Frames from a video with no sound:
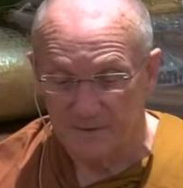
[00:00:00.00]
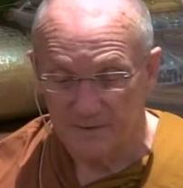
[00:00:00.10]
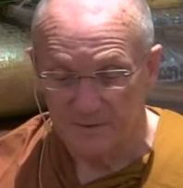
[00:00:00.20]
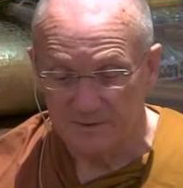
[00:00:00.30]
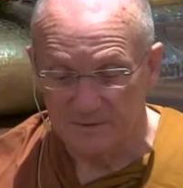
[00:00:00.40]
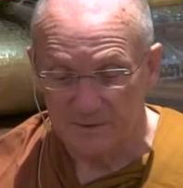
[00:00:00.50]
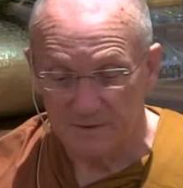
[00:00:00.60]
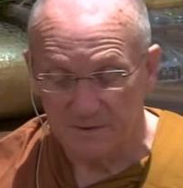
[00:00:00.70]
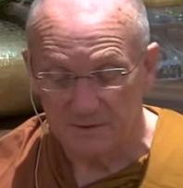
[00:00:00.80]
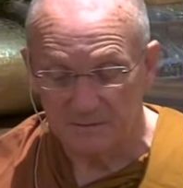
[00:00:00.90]
He said
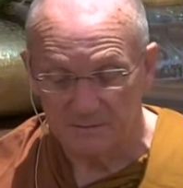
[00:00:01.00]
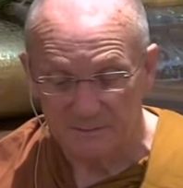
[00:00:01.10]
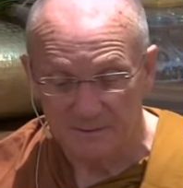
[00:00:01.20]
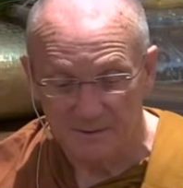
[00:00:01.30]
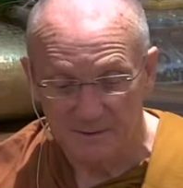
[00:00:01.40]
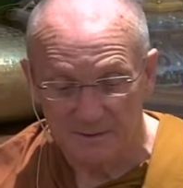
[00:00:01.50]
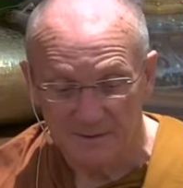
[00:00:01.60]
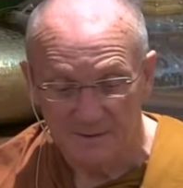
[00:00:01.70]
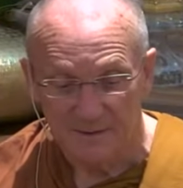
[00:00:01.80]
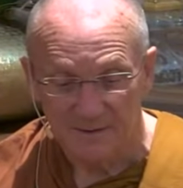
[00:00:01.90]

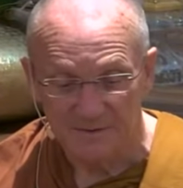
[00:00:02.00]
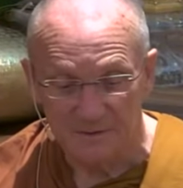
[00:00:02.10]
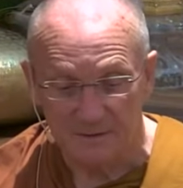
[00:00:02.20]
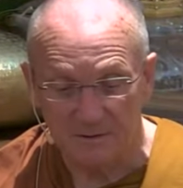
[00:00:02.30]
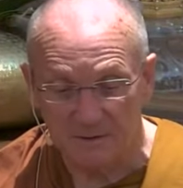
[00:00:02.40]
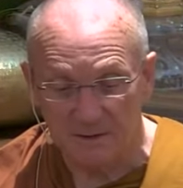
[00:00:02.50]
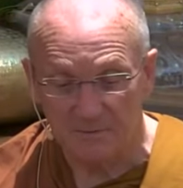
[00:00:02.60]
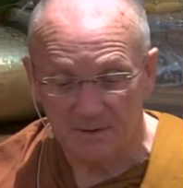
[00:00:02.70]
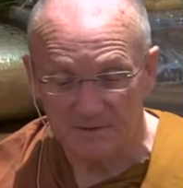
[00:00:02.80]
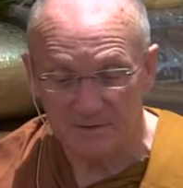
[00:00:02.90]
it started out
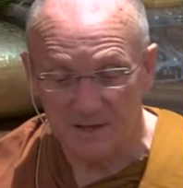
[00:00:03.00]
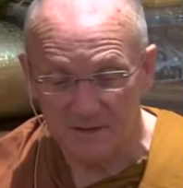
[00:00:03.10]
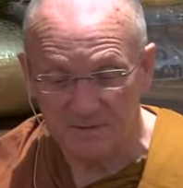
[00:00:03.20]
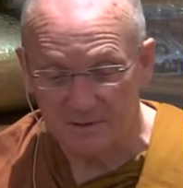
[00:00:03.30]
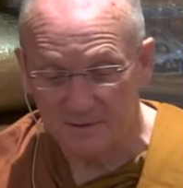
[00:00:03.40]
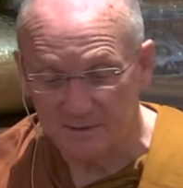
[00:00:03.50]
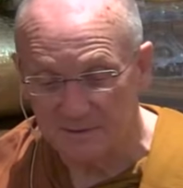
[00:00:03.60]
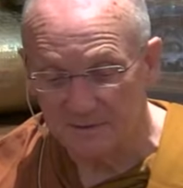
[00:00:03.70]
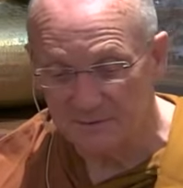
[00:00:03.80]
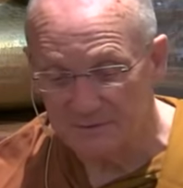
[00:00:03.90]
as an essay and of
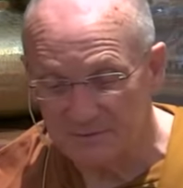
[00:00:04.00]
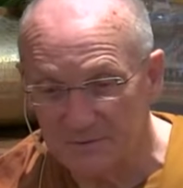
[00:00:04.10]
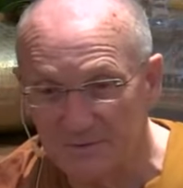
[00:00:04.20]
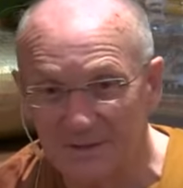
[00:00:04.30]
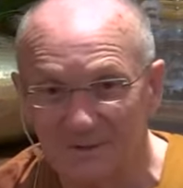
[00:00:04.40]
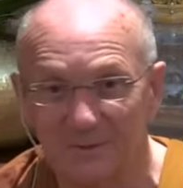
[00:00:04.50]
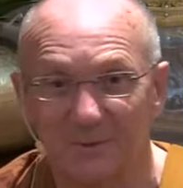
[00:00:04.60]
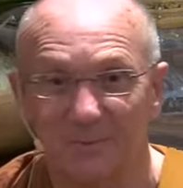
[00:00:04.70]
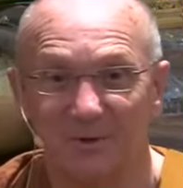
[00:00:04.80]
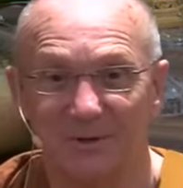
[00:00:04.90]
course turned into a
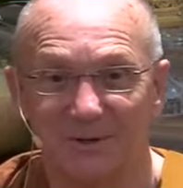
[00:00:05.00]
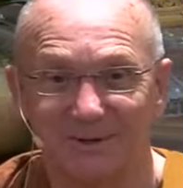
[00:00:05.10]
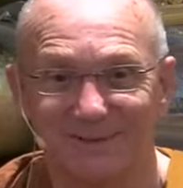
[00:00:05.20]
book,